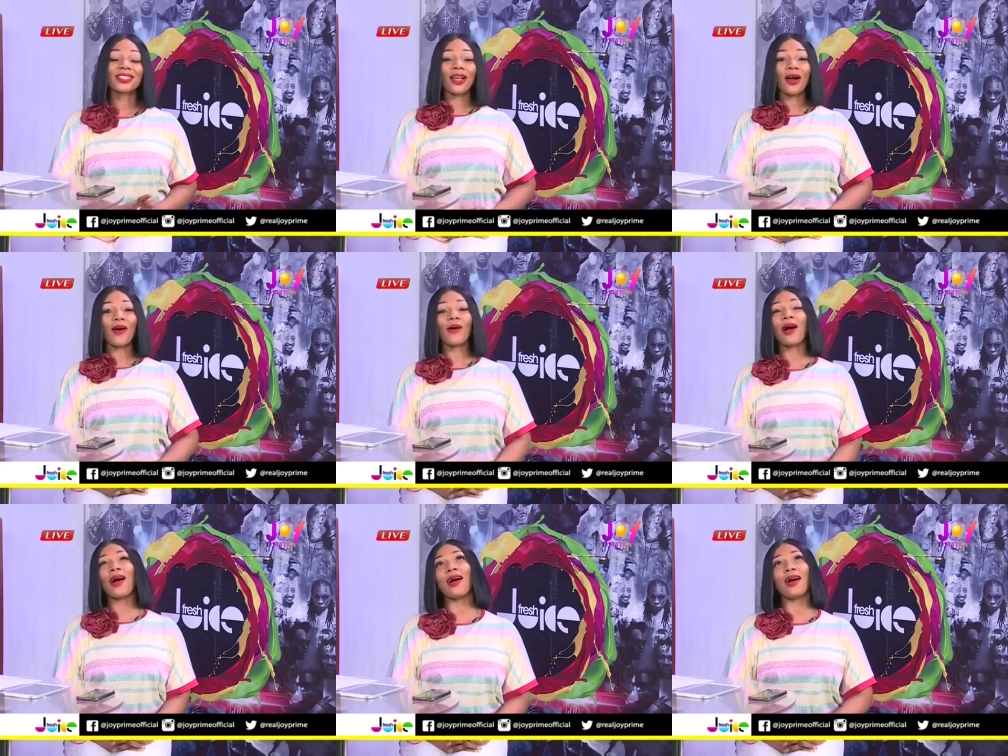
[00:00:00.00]
So,
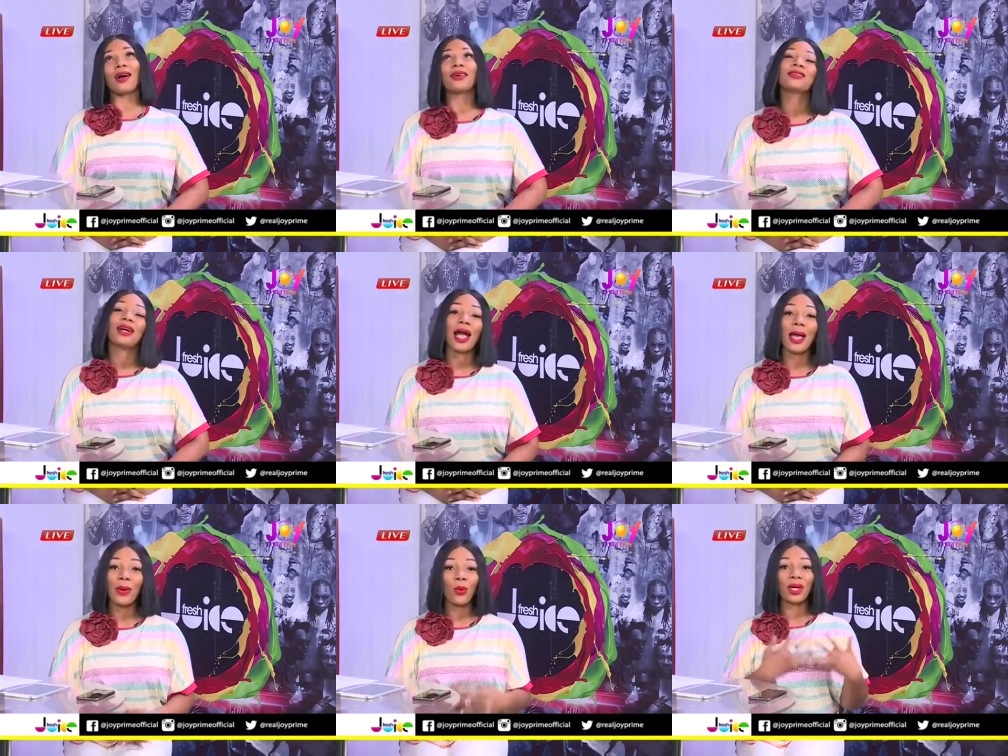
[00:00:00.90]
uh,
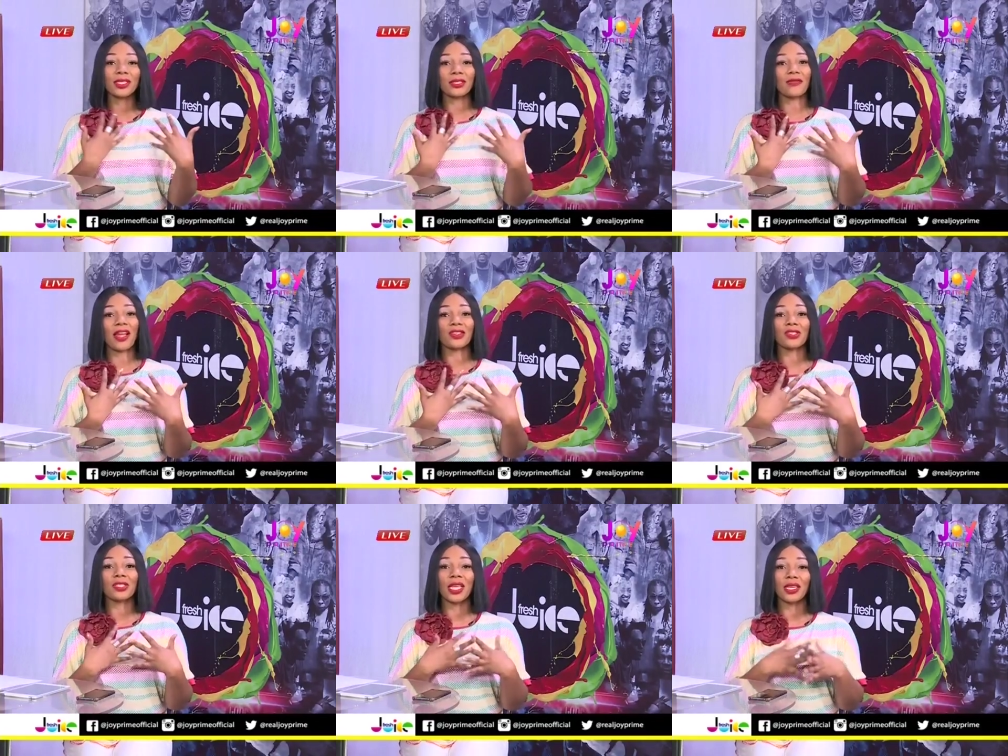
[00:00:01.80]
I'm a One
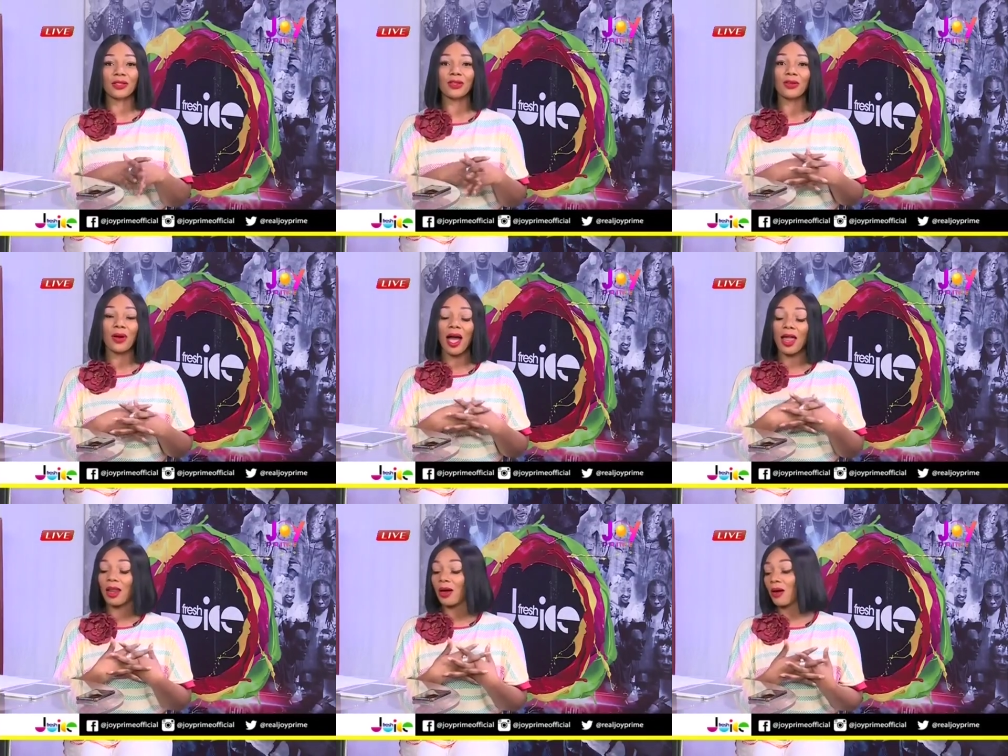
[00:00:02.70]
Direction lady, you know, I
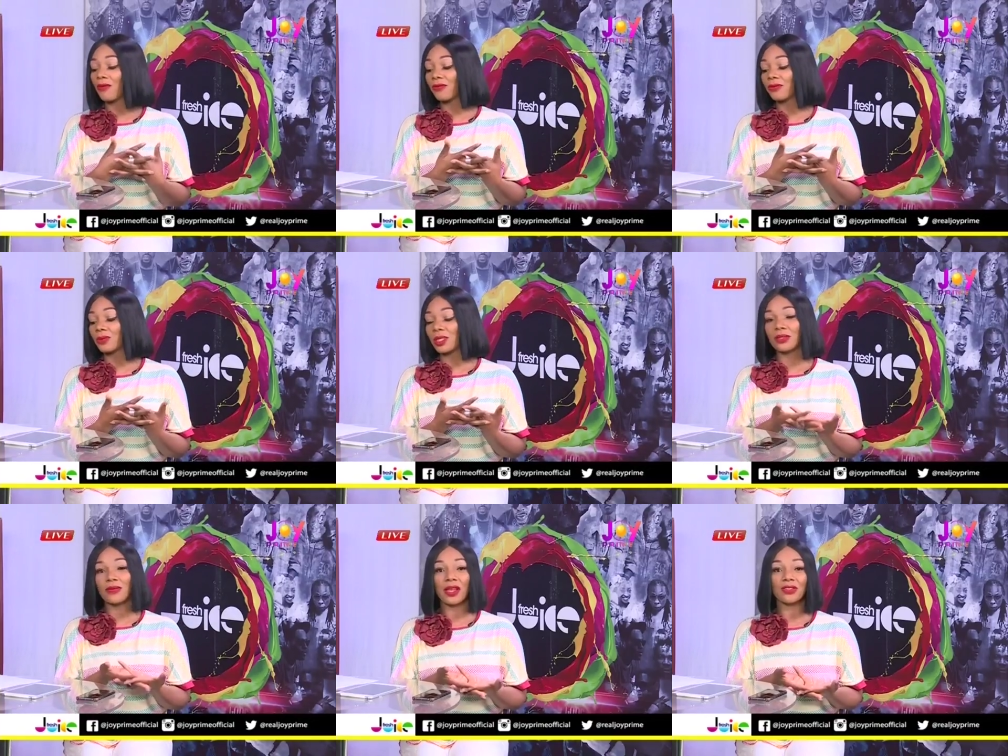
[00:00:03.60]
love One
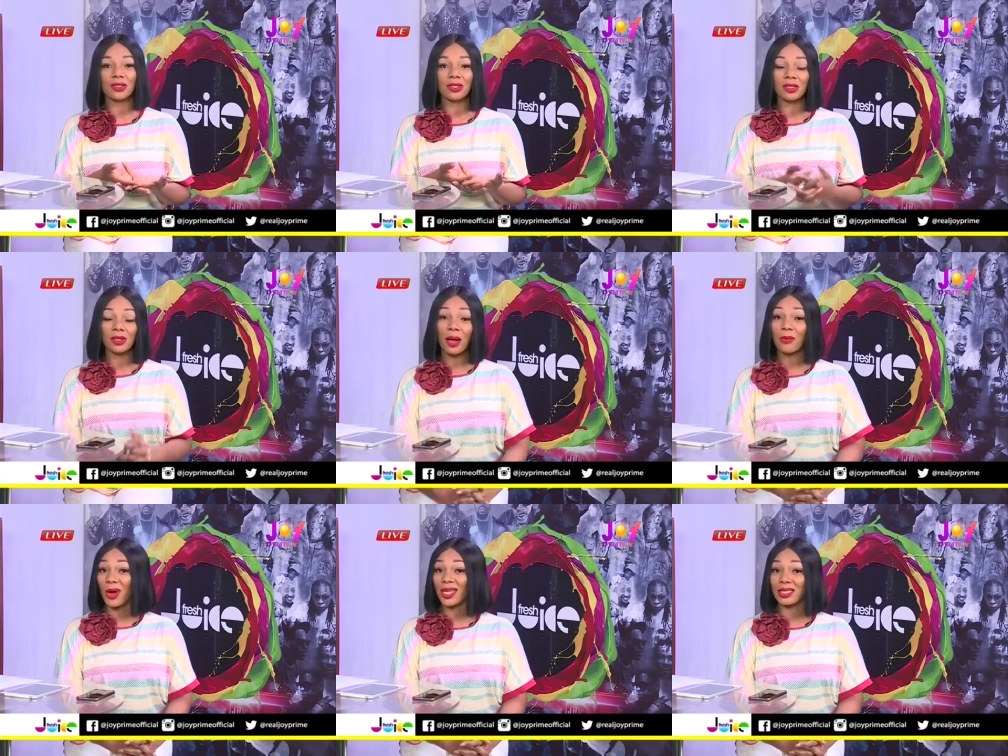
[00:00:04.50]
Direction. And so I'm
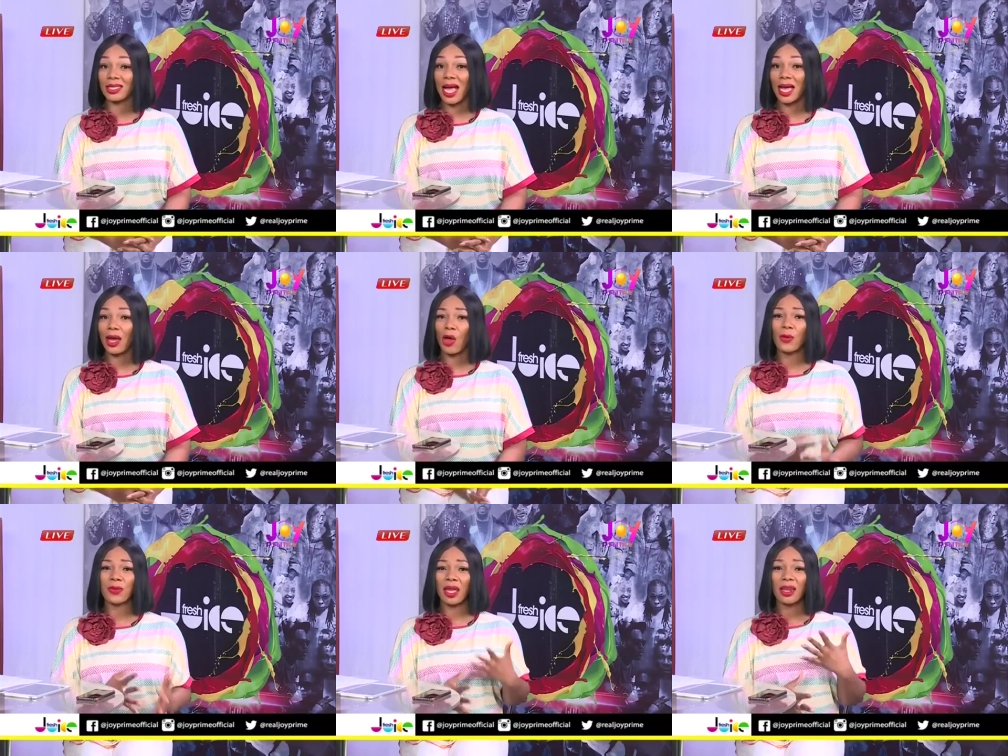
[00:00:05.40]
quite sad. I
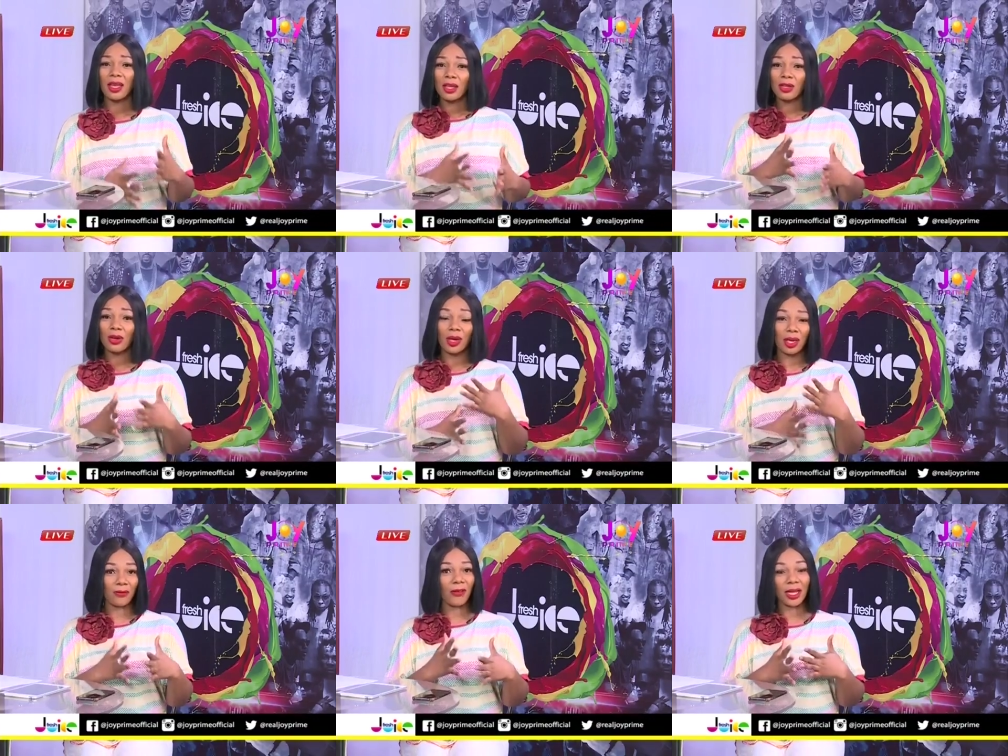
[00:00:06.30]
hope that, you know,
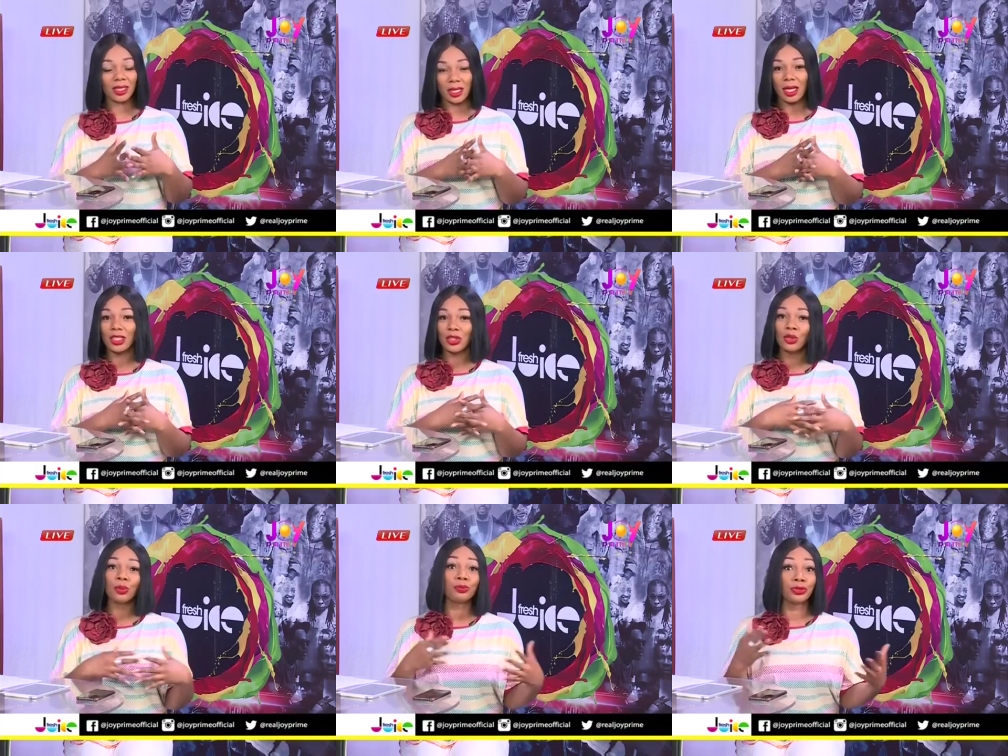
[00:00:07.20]
he finds a, a
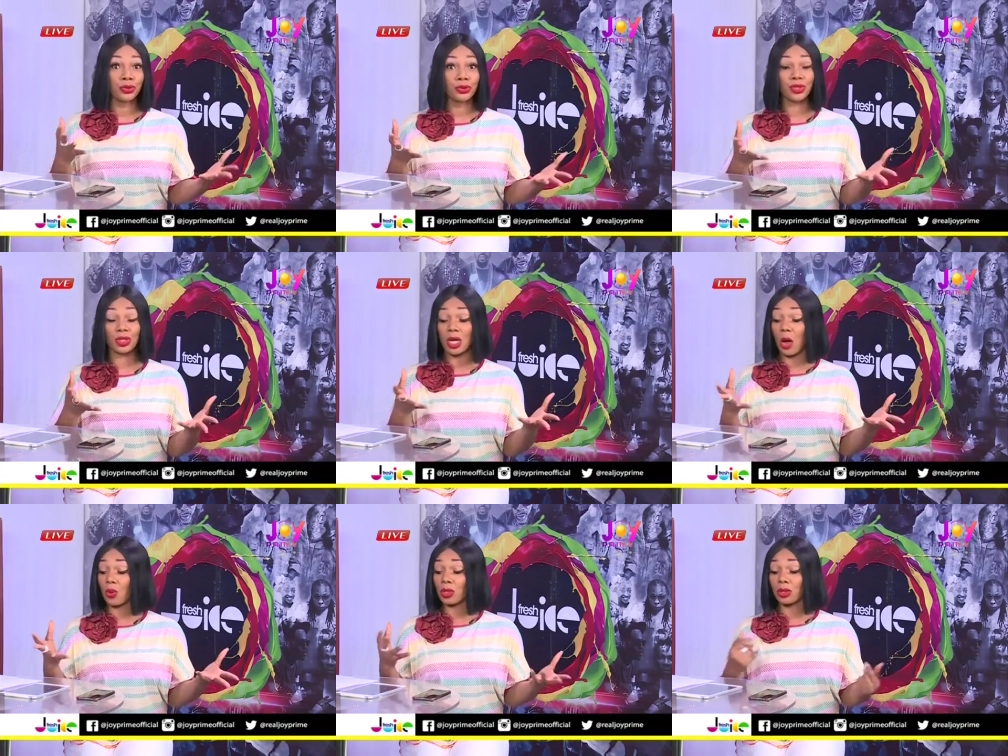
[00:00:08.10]
new muse
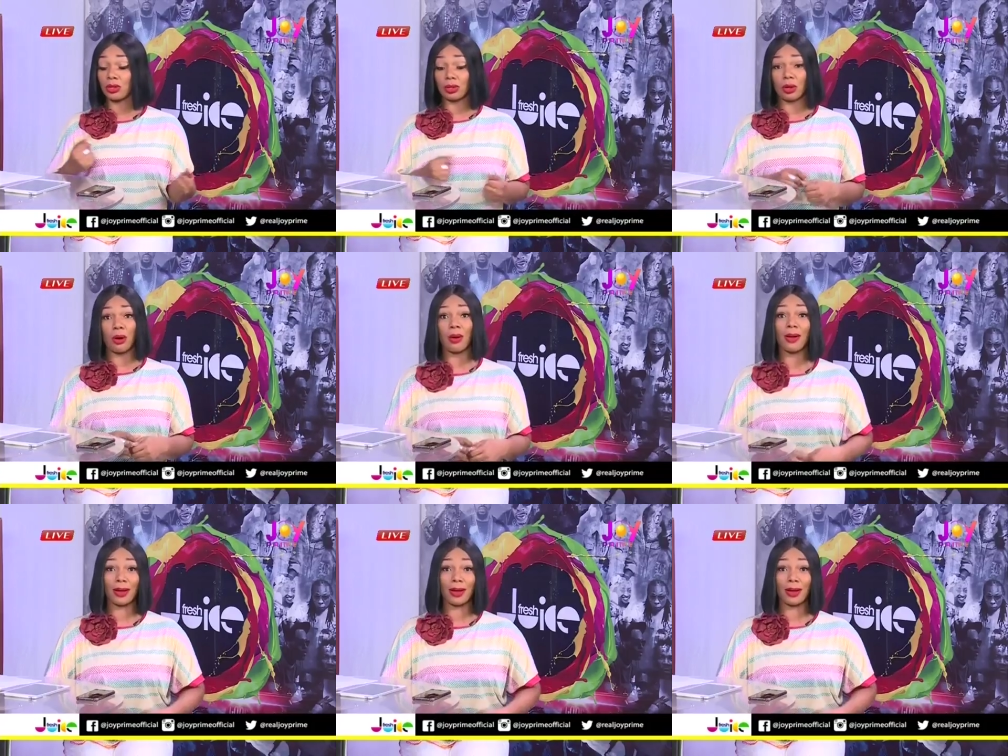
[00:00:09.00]
that would, you know,